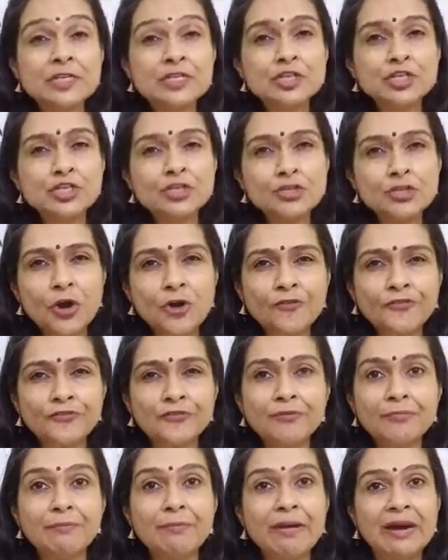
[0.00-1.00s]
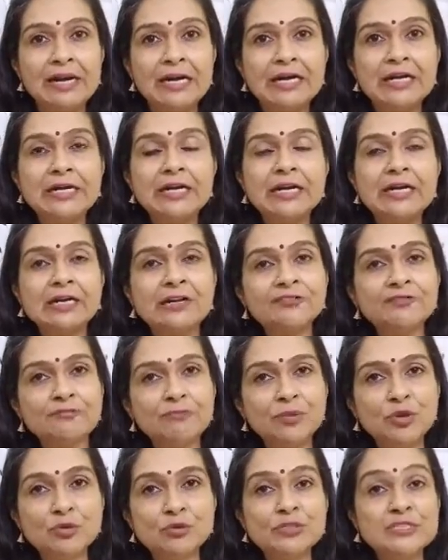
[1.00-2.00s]
soft meditative
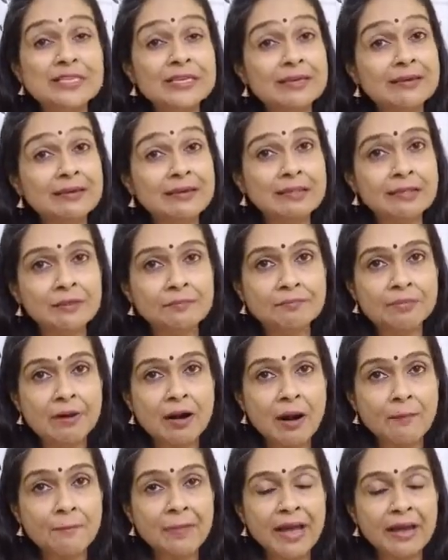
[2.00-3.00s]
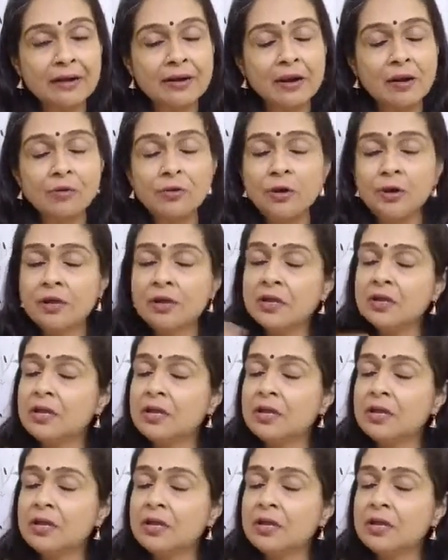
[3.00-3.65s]
music in the background,